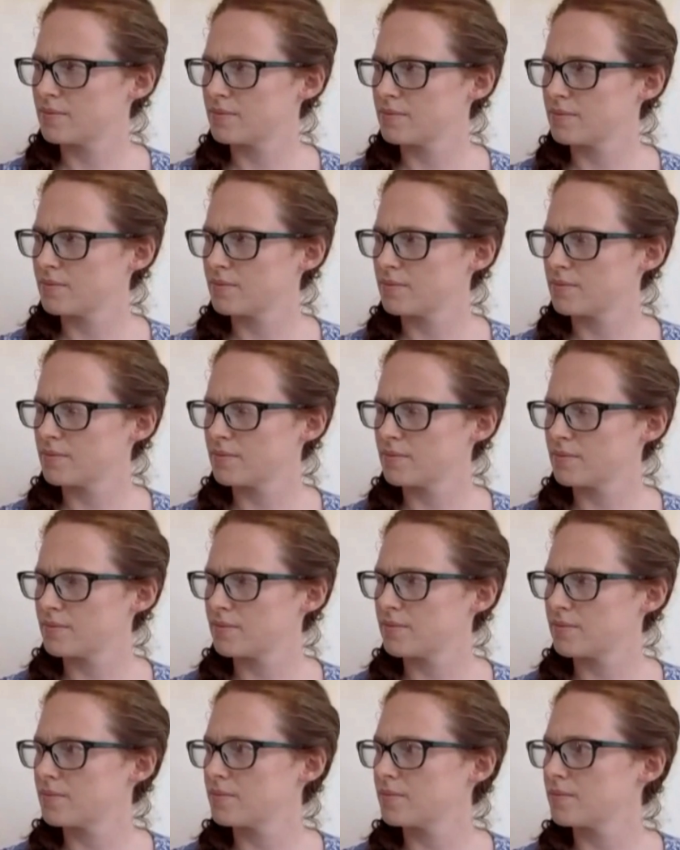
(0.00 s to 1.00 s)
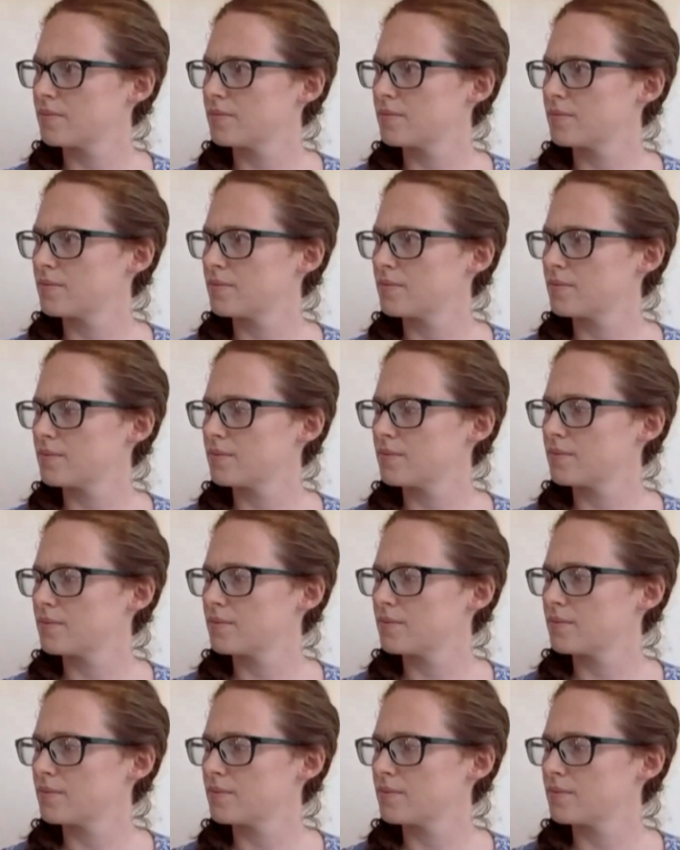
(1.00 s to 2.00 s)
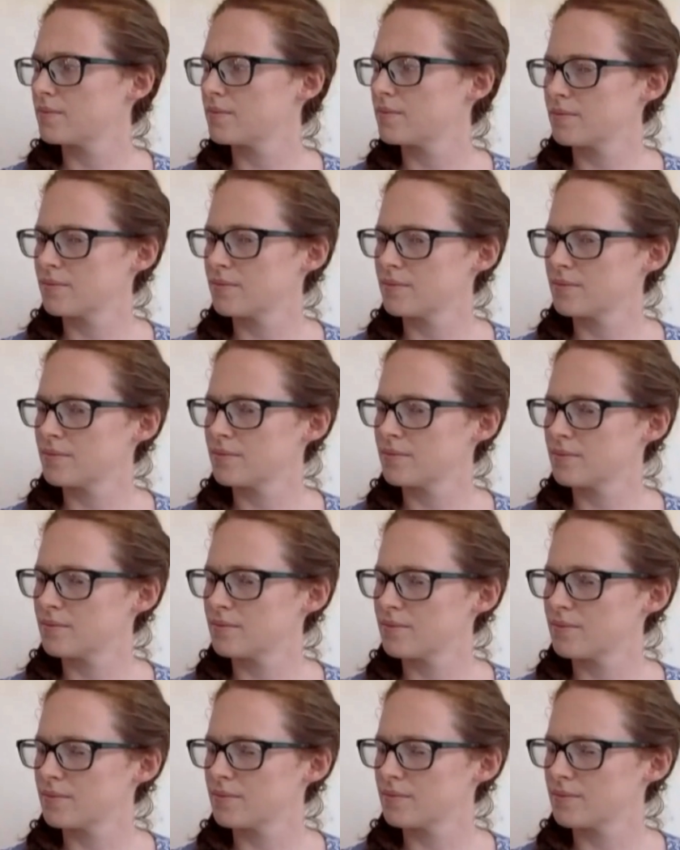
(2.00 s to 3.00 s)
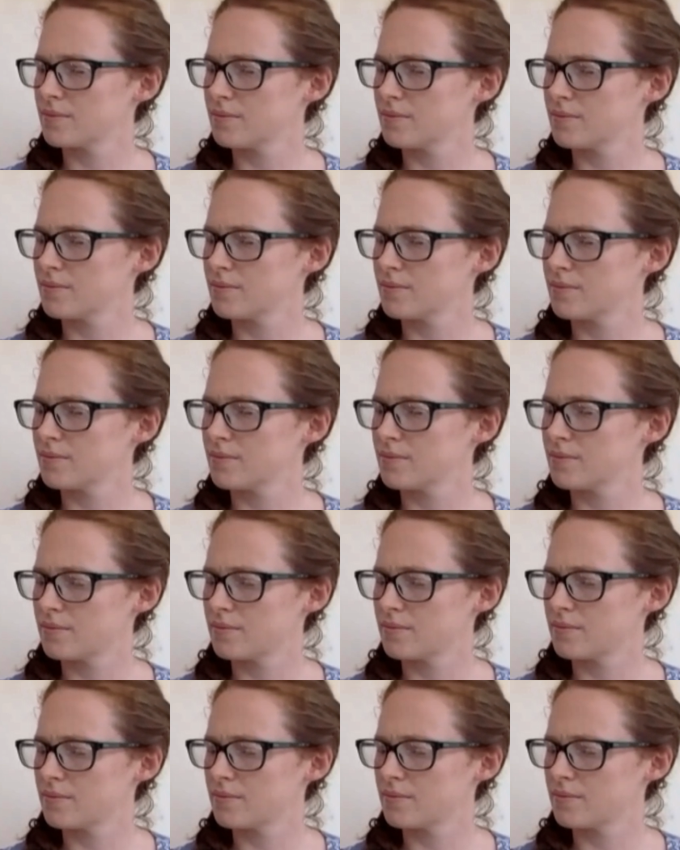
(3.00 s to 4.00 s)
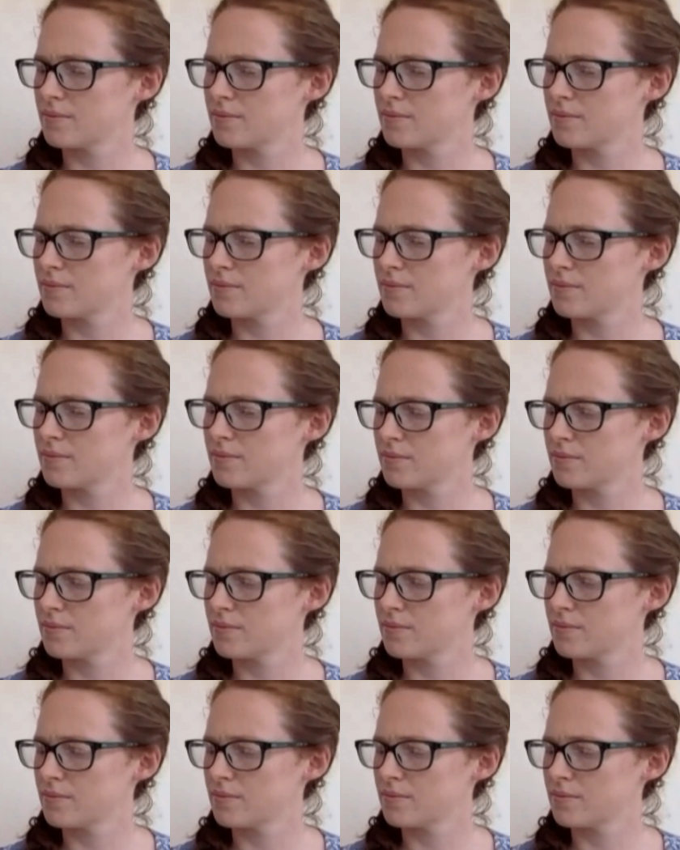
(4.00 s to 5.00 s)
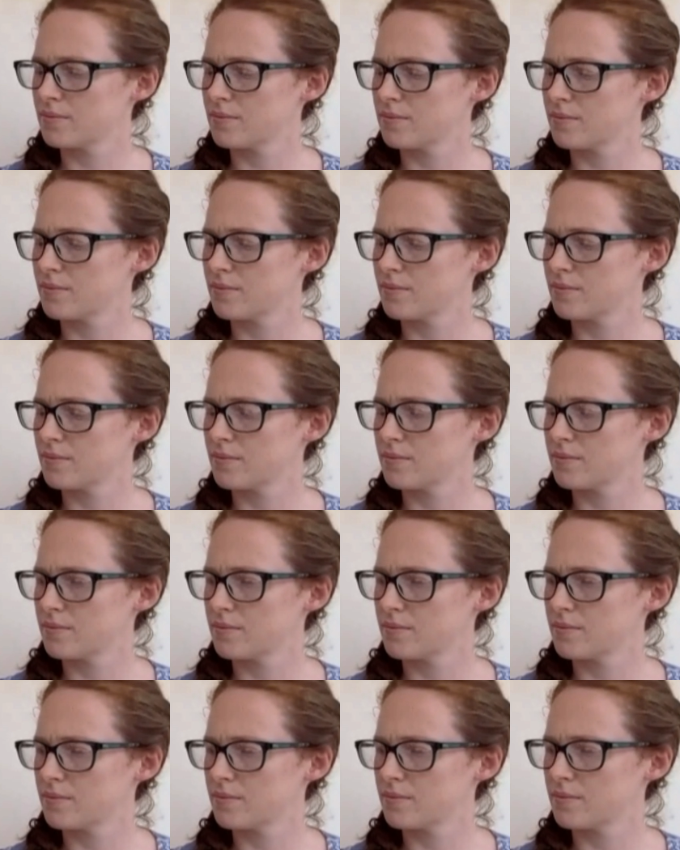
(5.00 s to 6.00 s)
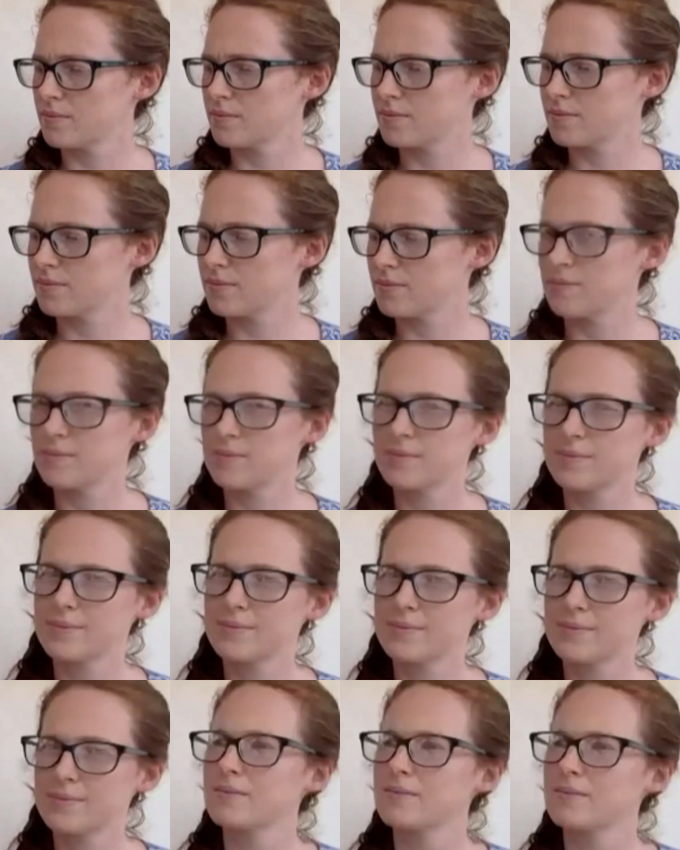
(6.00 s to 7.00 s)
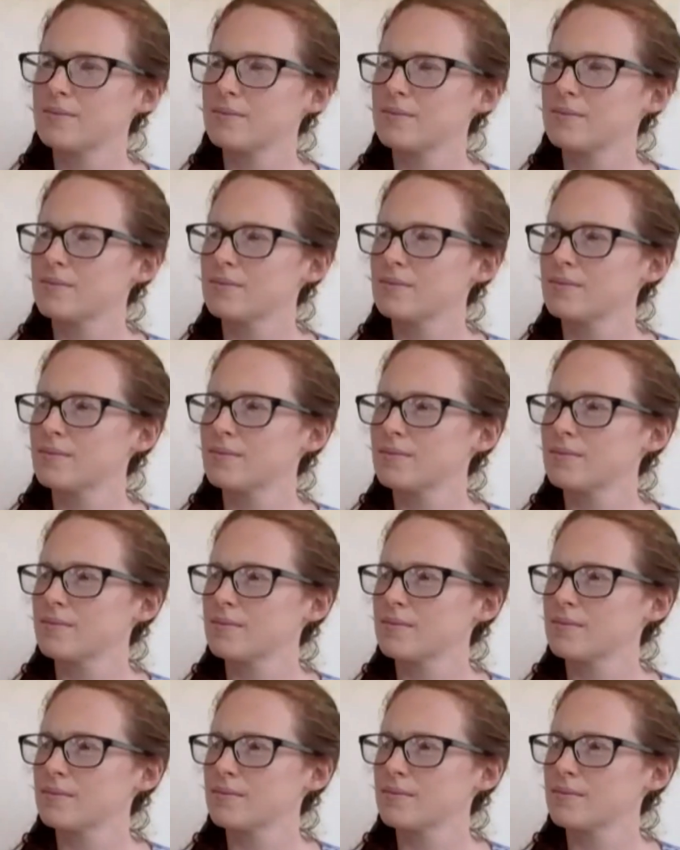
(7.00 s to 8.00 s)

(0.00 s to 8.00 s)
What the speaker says: (silent)